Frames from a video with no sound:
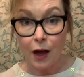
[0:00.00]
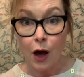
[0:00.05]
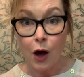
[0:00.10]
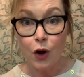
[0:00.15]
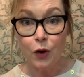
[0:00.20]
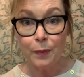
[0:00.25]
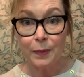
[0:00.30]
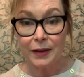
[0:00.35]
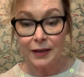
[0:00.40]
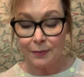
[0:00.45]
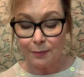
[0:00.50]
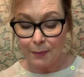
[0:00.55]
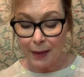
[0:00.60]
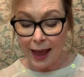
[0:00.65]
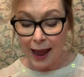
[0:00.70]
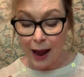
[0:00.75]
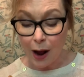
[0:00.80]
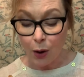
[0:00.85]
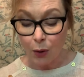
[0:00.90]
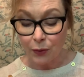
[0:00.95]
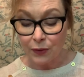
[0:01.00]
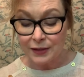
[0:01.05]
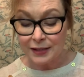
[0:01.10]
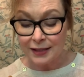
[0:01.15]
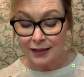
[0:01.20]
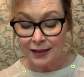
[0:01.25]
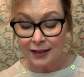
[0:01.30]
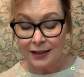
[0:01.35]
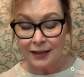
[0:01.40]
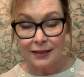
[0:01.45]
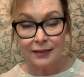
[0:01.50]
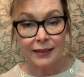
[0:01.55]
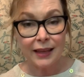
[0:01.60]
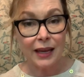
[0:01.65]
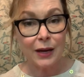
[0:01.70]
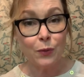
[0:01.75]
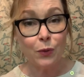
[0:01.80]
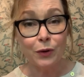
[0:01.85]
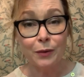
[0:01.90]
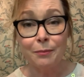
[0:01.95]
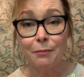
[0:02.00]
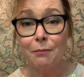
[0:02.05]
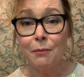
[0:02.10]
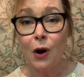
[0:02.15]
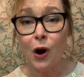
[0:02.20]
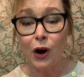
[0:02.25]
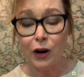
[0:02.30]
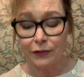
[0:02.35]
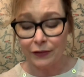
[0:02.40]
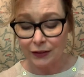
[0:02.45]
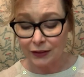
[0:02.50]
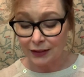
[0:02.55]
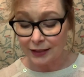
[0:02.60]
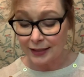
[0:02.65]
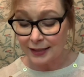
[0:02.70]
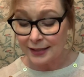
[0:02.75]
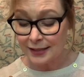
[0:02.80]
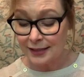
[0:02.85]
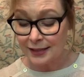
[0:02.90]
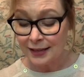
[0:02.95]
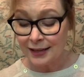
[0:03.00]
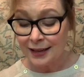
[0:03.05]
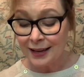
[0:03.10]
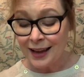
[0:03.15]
open mouths. They were marvelous.